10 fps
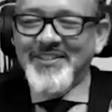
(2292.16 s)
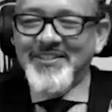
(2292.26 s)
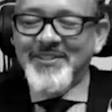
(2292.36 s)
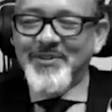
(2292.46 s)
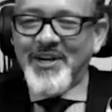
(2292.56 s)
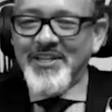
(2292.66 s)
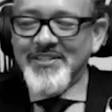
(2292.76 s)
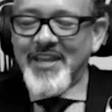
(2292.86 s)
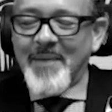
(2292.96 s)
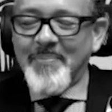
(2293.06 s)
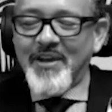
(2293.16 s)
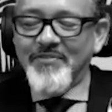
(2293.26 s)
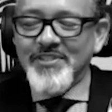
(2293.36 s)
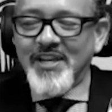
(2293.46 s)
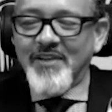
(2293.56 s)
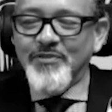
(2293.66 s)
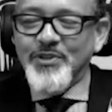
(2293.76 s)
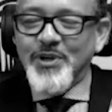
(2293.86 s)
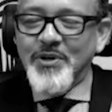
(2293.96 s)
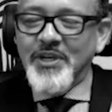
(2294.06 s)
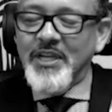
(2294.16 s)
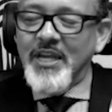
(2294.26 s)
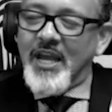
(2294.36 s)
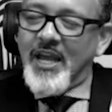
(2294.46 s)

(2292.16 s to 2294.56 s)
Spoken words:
the greatest Kappa Alpha Psi fraternity,